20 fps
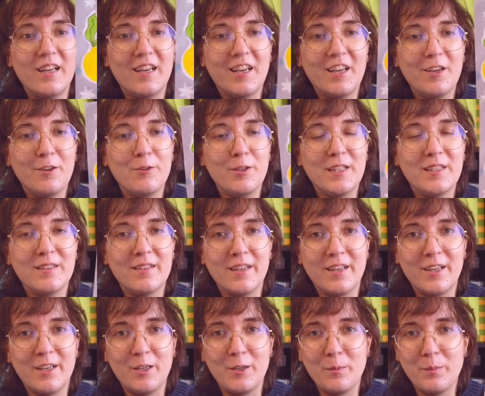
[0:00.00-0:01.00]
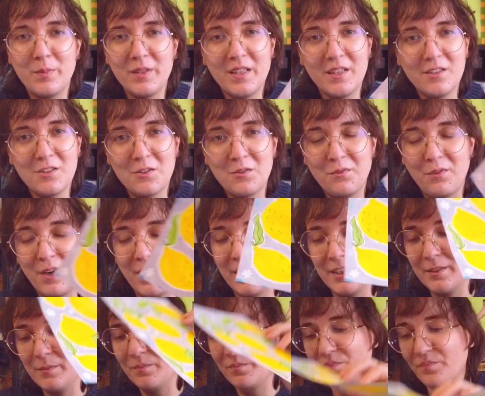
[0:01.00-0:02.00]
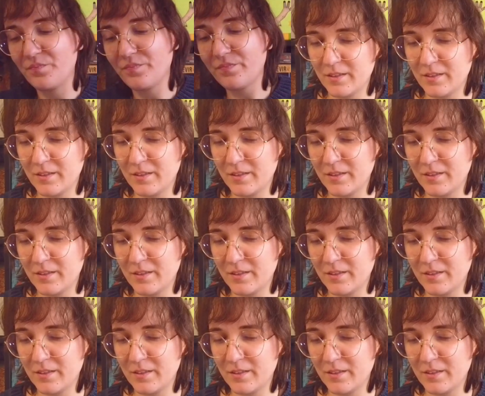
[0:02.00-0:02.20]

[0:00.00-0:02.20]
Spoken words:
here and there, but that's fine.